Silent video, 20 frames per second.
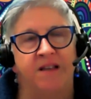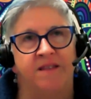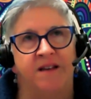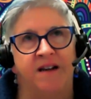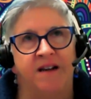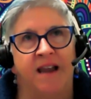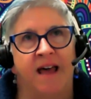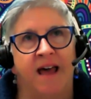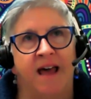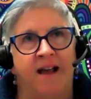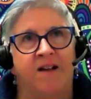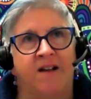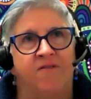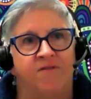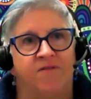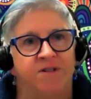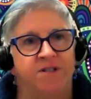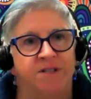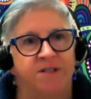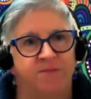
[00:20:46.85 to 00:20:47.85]
lack
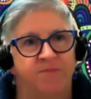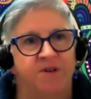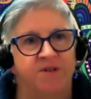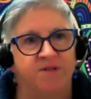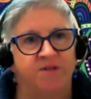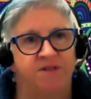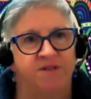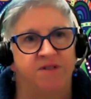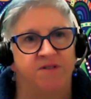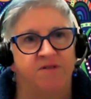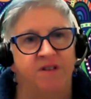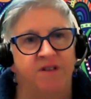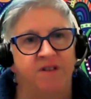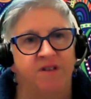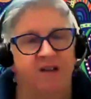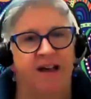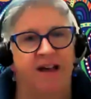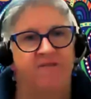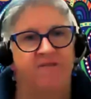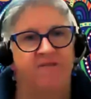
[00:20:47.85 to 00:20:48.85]
of response or the
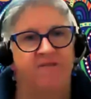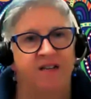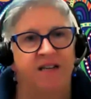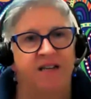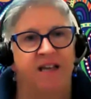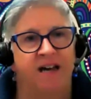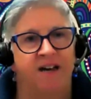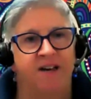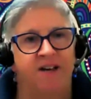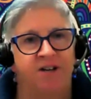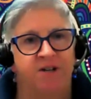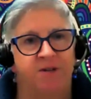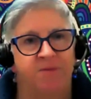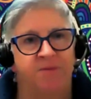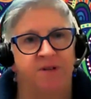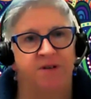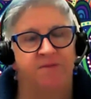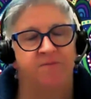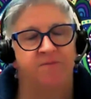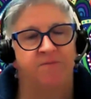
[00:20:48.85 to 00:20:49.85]
lack of
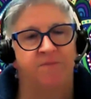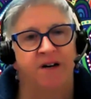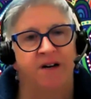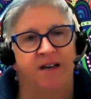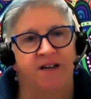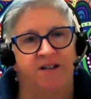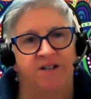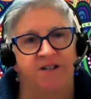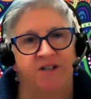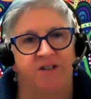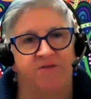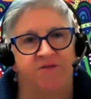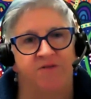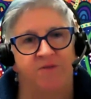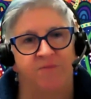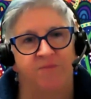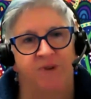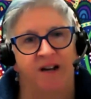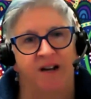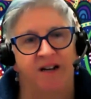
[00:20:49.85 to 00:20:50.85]
engagement by our general
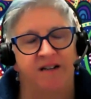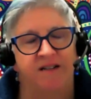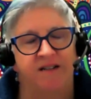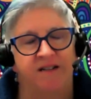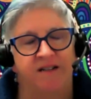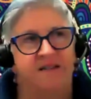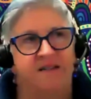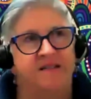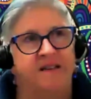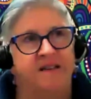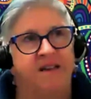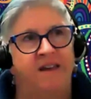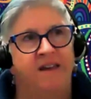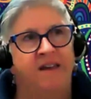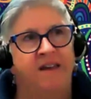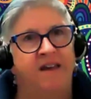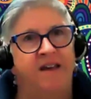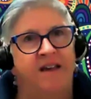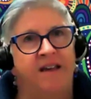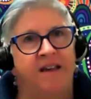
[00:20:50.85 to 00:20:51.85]
practice
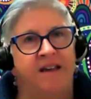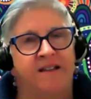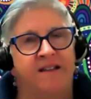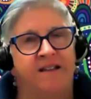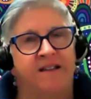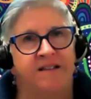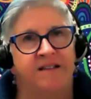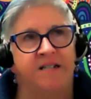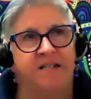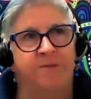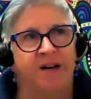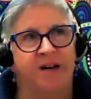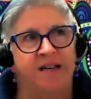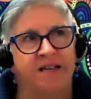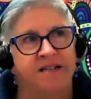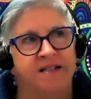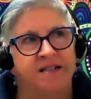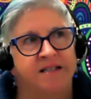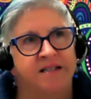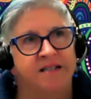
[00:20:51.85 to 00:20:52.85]
in this
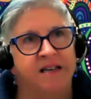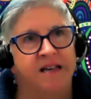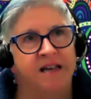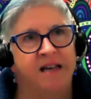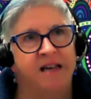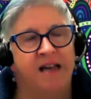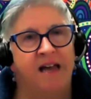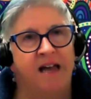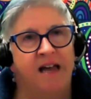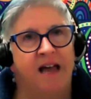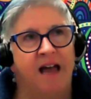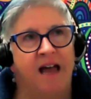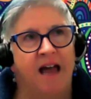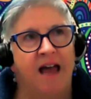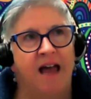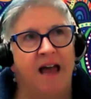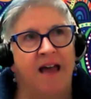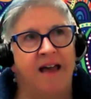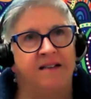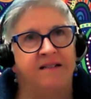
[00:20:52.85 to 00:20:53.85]
space.
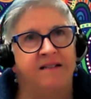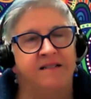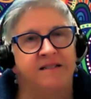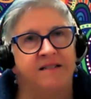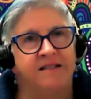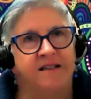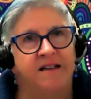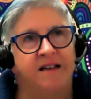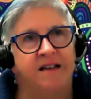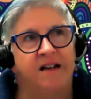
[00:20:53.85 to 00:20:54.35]
And